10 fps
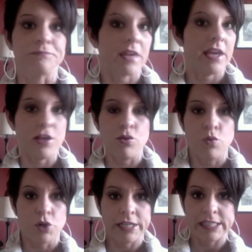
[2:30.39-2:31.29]
Okay, you
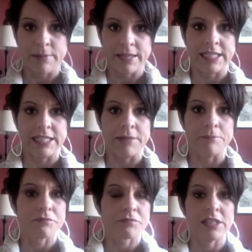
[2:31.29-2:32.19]
weren't expecting
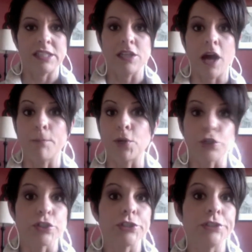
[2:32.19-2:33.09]
it. It's not
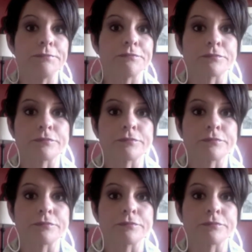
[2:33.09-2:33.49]
personal.